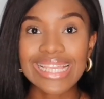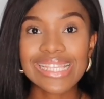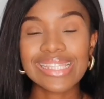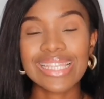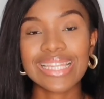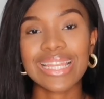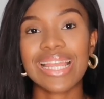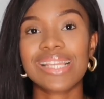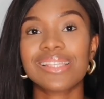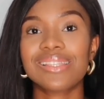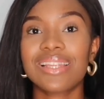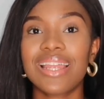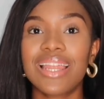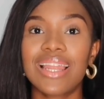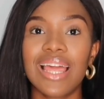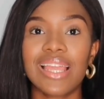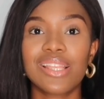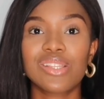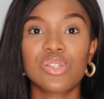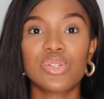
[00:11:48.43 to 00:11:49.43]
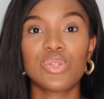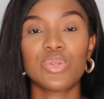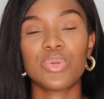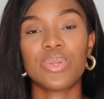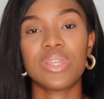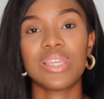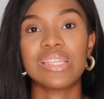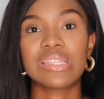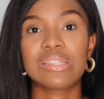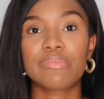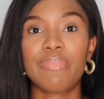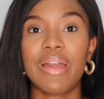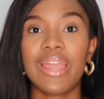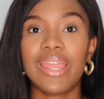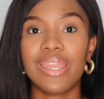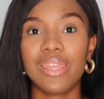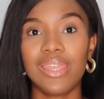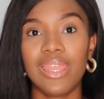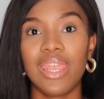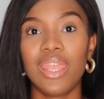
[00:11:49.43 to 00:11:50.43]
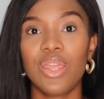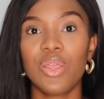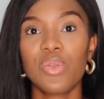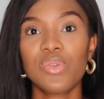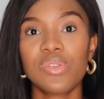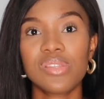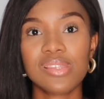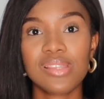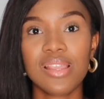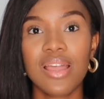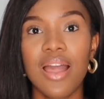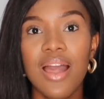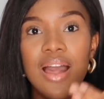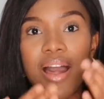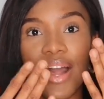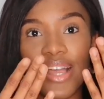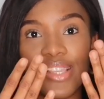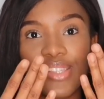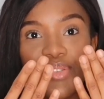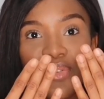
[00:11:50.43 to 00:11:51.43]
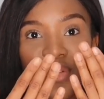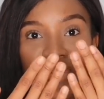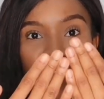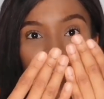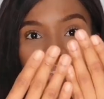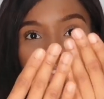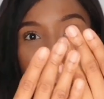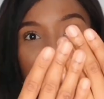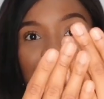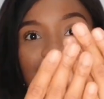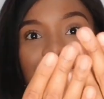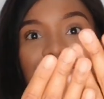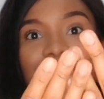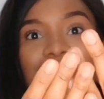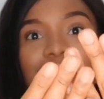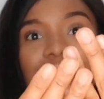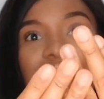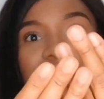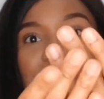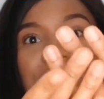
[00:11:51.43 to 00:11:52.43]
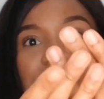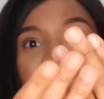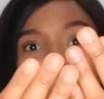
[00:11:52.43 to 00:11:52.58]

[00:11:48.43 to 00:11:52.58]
the next thing I like to do is my nails. I don't know if you can see them